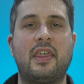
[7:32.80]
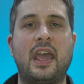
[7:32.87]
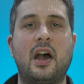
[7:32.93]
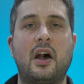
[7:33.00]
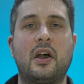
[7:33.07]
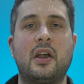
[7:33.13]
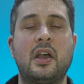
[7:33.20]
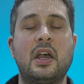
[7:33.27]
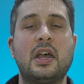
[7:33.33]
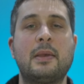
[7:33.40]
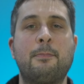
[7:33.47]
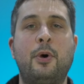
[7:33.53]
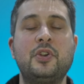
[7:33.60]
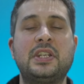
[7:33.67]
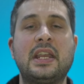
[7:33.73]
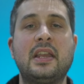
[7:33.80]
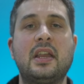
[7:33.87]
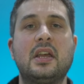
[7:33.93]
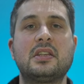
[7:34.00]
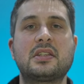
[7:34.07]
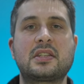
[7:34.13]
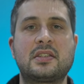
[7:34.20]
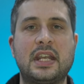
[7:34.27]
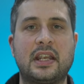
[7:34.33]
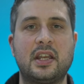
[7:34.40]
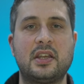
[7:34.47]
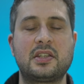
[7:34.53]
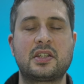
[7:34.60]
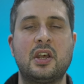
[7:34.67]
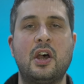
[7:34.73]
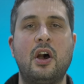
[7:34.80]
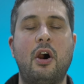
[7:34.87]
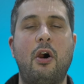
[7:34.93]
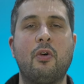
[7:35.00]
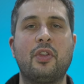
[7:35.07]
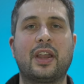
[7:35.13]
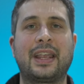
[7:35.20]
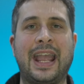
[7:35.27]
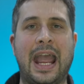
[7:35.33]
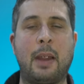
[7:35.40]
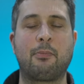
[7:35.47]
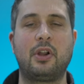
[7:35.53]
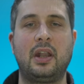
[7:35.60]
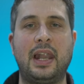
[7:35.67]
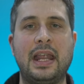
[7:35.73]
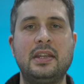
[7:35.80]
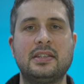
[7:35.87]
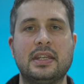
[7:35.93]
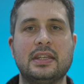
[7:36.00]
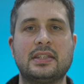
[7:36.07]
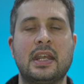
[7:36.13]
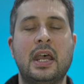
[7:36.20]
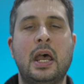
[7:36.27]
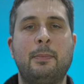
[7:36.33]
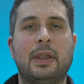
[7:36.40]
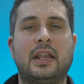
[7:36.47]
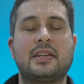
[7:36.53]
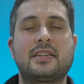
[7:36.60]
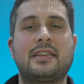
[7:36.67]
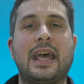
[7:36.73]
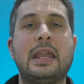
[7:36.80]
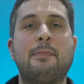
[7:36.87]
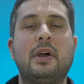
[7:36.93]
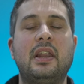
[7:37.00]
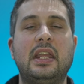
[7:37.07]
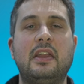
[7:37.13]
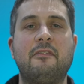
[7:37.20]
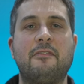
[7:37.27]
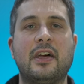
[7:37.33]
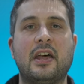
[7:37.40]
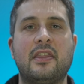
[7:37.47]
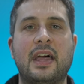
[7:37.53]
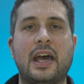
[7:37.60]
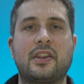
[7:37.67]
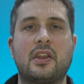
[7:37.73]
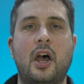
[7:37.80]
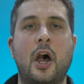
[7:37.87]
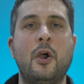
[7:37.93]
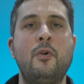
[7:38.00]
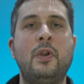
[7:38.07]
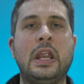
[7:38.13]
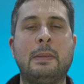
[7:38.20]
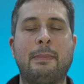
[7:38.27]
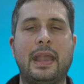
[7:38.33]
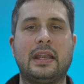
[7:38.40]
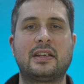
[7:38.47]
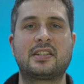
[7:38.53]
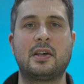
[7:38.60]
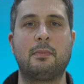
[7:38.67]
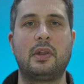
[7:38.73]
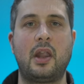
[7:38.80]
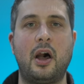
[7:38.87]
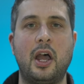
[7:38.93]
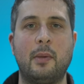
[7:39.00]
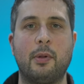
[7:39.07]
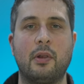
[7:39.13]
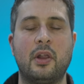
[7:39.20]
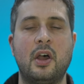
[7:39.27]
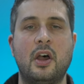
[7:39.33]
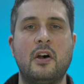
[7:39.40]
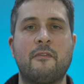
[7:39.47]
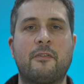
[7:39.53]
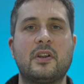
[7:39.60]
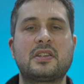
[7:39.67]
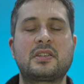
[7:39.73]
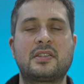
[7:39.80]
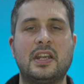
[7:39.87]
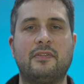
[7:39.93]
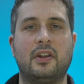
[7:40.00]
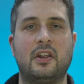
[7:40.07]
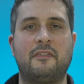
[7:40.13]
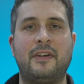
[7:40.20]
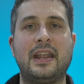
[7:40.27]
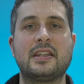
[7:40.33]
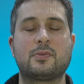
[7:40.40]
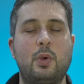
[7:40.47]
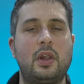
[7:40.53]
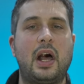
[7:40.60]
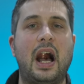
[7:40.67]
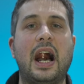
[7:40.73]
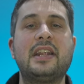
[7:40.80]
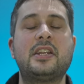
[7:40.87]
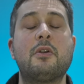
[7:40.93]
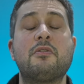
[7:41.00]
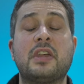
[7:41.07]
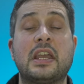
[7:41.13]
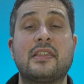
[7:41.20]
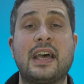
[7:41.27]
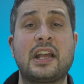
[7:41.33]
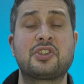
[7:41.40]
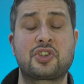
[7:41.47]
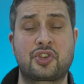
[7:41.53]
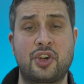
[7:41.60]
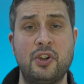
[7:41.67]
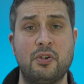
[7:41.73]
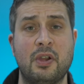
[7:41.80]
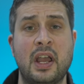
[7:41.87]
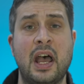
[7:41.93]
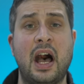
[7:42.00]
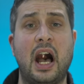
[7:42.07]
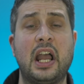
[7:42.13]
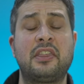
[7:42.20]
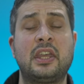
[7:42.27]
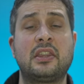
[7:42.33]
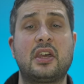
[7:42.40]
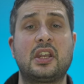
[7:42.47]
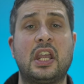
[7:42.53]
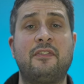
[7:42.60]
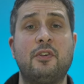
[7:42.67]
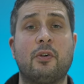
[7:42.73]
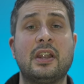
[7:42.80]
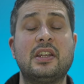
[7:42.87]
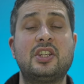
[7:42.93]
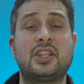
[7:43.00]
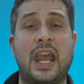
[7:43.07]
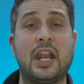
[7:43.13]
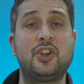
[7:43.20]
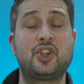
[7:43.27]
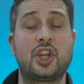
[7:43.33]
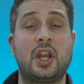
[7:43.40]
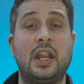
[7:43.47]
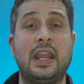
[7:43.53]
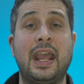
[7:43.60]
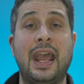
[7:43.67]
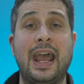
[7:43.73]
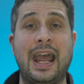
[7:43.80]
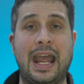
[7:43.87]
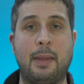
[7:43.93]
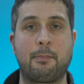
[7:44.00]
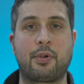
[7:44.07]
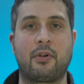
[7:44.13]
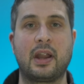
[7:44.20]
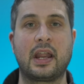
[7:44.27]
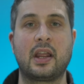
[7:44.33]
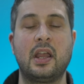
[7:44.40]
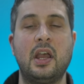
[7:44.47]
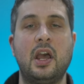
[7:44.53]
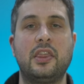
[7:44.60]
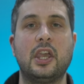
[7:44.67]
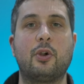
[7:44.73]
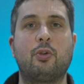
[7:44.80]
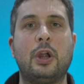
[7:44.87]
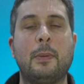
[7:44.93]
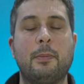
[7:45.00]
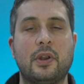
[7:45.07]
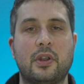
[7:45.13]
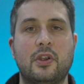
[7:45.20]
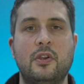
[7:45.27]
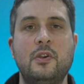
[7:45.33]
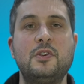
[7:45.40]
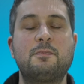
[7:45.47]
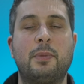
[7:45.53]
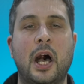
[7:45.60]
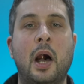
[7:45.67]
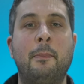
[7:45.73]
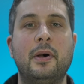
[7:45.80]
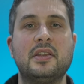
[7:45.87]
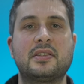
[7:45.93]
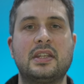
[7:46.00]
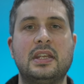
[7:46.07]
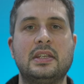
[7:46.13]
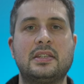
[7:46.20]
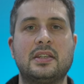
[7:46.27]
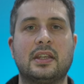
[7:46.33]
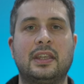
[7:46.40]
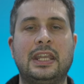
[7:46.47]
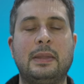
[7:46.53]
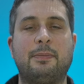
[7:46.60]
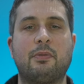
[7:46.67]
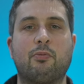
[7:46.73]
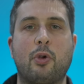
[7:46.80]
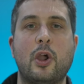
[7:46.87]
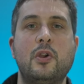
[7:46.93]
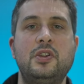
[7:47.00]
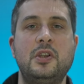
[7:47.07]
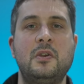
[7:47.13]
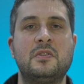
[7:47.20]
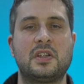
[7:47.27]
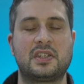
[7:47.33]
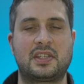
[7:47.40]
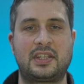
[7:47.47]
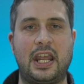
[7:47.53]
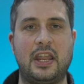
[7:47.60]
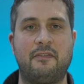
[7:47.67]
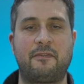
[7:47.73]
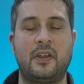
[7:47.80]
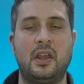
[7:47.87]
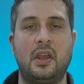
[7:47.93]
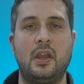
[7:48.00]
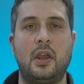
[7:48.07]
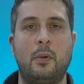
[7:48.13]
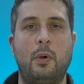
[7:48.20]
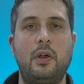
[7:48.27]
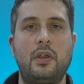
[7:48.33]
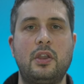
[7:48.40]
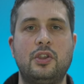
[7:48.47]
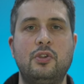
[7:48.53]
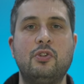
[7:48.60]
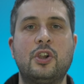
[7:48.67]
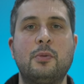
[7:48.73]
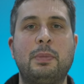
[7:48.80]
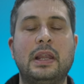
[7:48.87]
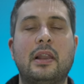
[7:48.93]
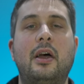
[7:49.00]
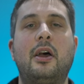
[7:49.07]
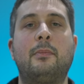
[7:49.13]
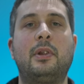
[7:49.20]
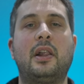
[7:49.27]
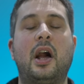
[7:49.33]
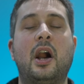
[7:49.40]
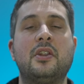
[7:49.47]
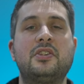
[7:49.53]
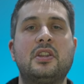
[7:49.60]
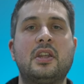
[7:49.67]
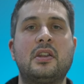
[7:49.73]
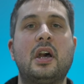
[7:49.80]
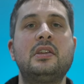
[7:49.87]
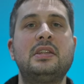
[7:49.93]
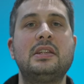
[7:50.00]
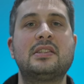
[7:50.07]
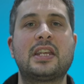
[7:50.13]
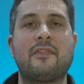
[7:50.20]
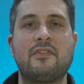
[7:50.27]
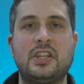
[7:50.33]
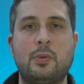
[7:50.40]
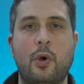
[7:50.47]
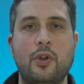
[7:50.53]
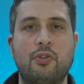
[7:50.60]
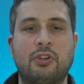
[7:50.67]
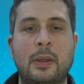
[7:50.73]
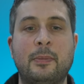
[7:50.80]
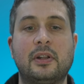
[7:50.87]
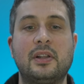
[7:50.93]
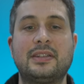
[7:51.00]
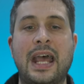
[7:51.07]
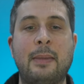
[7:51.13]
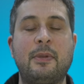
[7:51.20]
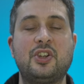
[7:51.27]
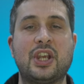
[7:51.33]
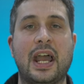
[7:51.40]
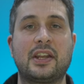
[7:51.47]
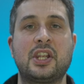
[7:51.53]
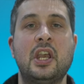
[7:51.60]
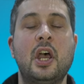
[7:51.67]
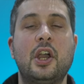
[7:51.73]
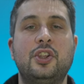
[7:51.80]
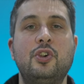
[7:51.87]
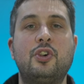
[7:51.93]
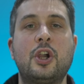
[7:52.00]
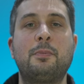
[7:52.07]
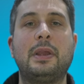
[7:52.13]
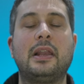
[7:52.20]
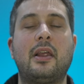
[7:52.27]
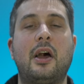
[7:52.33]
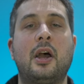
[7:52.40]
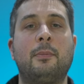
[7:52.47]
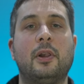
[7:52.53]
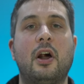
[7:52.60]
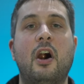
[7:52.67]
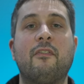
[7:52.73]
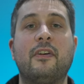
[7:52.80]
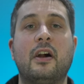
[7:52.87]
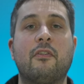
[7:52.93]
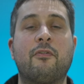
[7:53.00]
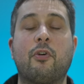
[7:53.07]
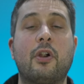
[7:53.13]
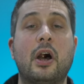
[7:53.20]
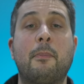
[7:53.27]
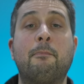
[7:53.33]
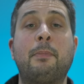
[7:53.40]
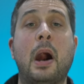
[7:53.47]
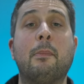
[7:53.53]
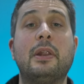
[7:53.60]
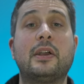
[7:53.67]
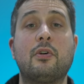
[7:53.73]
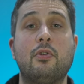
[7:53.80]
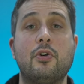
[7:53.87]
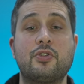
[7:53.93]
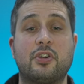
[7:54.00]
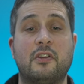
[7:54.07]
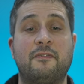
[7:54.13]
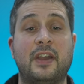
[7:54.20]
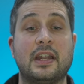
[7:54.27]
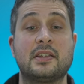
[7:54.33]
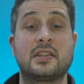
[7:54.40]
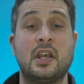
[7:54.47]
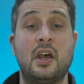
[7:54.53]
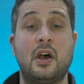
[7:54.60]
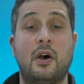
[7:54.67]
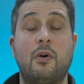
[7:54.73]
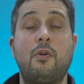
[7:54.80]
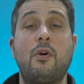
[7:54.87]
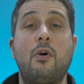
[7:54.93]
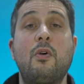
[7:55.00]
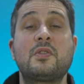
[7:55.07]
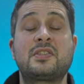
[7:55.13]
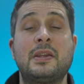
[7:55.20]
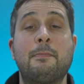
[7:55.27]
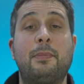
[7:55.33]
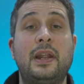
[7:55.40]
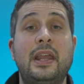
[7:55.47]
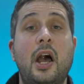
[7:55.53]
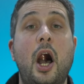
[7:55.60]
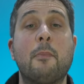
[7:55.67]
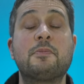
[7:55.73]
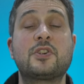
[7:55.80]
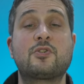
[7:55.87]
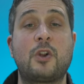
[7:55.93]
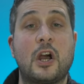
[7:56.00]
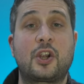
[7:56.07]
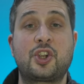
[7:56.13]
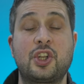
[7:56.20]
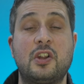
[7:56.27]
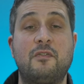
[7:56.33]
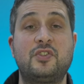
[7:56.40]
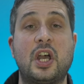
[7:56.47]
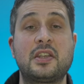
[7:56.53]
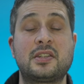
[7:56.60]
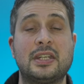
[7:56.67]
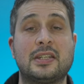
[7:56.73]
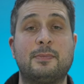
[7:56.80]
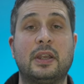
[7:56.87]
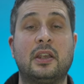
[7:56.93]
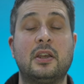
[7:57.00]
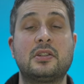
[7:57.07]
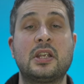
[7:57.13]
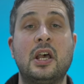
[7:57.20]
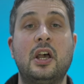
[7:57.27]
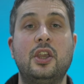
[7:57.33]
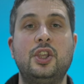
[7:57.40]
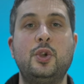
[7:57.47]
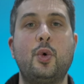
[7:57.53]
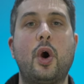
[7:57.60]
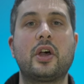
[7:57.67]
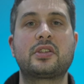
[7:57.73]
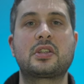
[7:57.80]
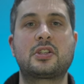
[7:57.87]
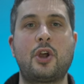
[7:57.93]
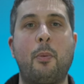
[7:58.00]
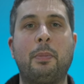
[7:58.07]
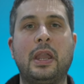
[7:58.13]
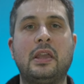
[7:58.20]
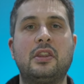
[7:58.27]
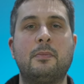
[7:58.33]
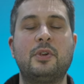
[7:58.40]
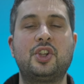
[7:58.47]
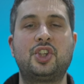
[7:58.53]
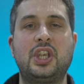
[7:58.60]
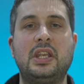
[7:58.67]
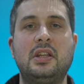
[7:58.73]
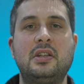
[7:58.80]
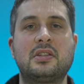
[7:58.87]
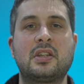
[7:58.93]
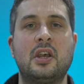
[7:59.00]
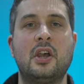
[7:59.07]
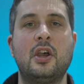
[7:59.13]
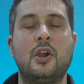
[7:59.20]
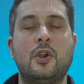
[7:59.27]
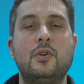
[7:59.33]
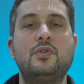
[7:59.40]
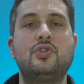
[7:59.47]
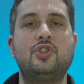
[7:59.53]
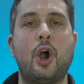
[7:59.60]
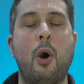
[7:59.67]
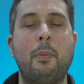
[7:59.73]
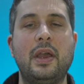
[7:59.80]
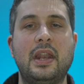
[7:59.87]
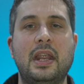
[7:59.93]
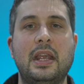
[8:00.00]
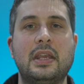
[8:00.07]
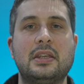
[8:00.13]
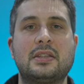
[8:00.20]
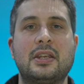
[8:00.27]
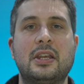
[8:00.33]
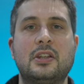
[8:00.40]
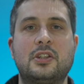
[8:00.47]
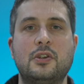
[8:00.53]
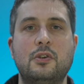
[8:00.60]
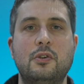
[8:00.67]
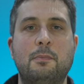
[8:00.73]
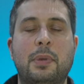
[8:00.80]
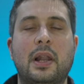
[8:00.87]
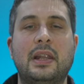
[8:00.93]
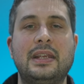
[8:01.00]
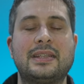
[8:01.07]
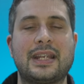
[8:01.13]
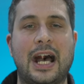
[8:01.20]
They are putting stickers on the camera lenses because they believe that that only makes them liable for a civil offence. Well, I don't think that's true. I think that if you're intentionally hampering the equipment whose purpose is to keep road users safe, well, you could be liable under the 1971 Criminal Damage Act. You could be liable of, for a public order offence or, or simply obstruction of justice because you are stopping the machines whose job it is to police